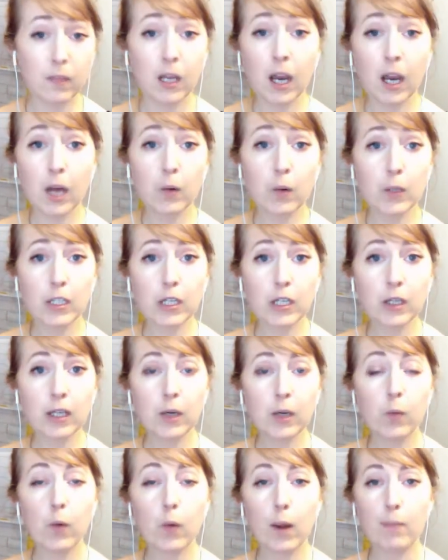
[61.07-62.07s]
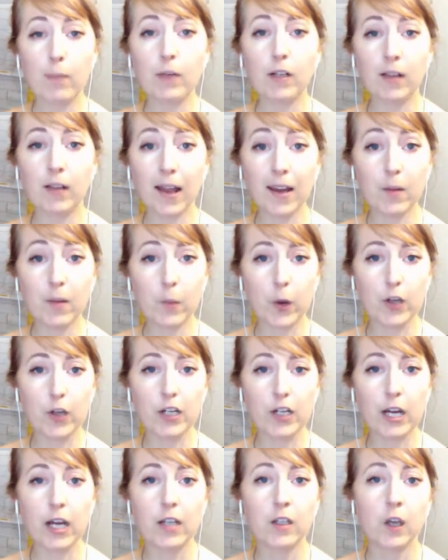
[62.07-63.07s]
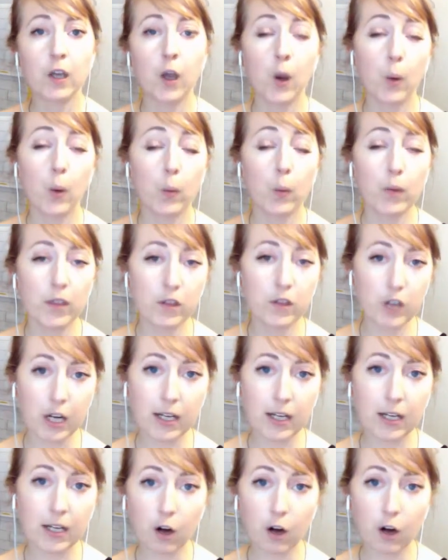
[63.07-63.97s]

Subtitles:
I recently wrapped a client project with Jenny